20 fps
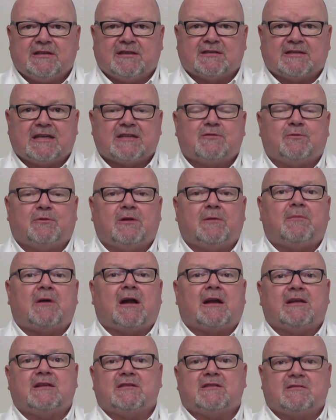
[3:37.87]
because that's when the
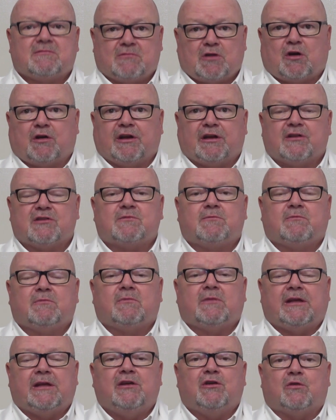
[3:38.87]
body is starting to
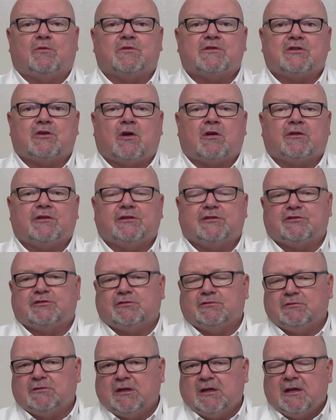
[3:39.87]
heal with scar
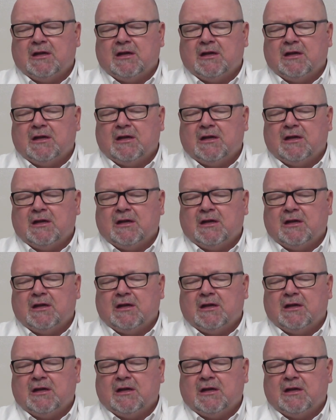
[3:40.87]
tissue.